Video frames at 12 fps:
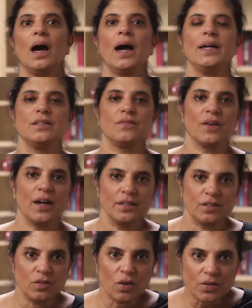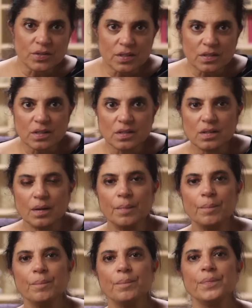I defined
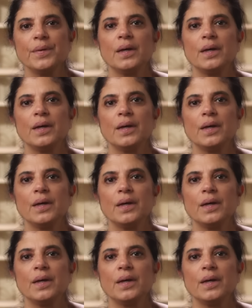narcissism.